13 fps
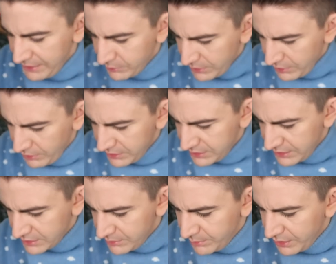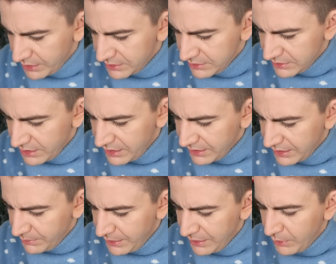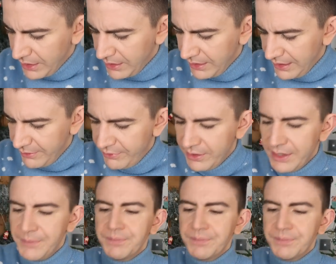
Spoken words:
made with lolly sticks and buttons? I think it may well have,